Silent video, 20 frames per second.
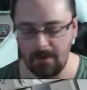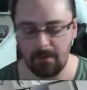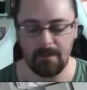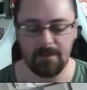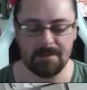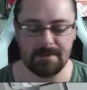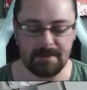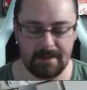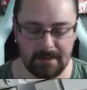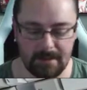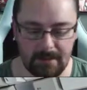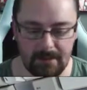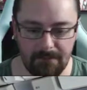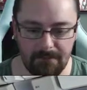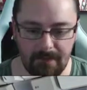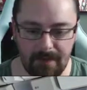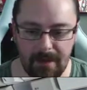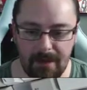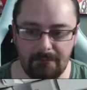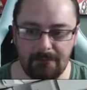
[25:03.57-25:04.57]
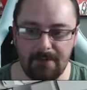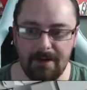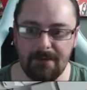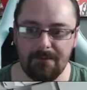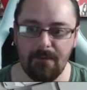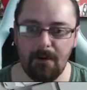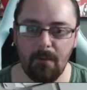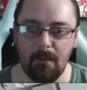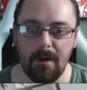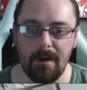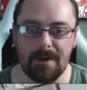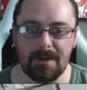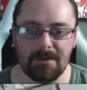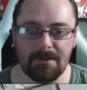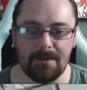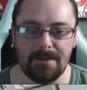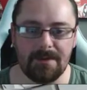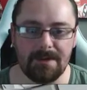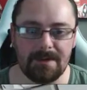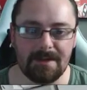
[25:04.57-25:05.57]
We're using these lovely Revo white
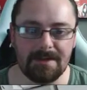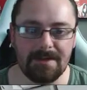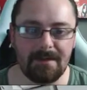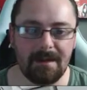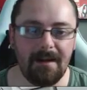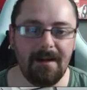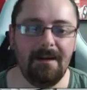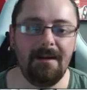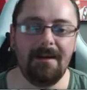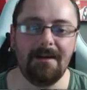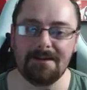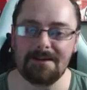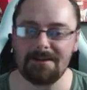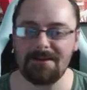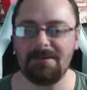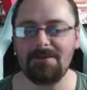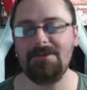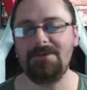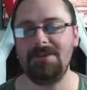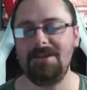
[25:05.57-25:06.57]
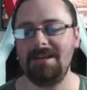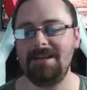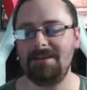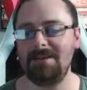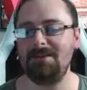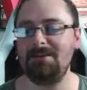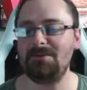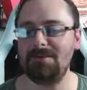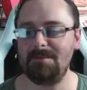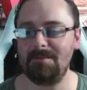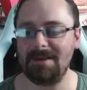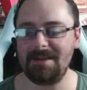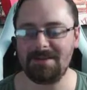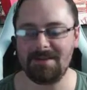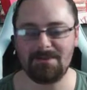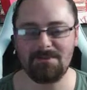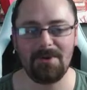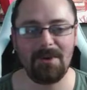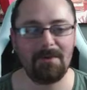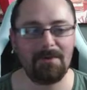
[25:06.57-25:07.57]
switches. Oh, and Stocks cheers 100 bits
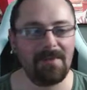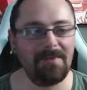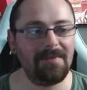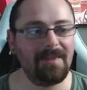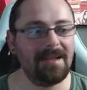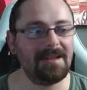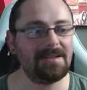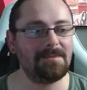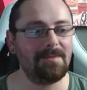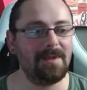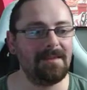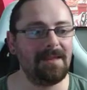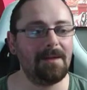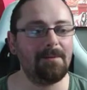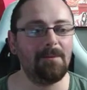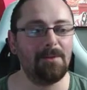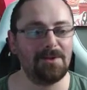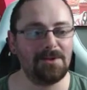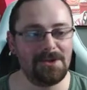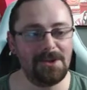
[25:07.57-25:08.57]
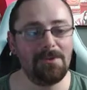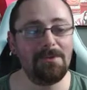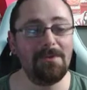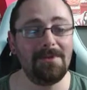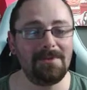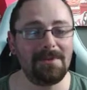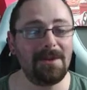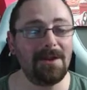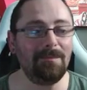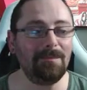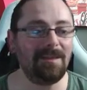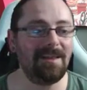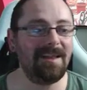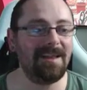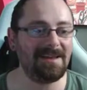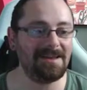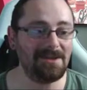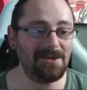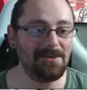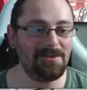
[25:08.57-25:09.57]
as well, man. Thanks, man. That puts you in 3rd
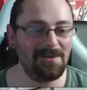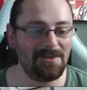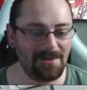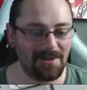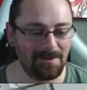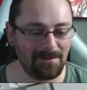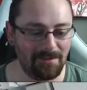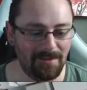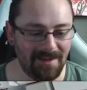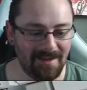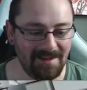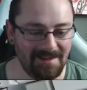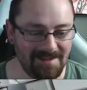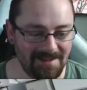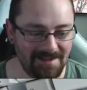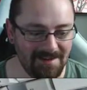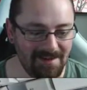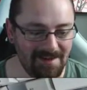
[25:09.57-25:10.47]
place. You in 3rd place.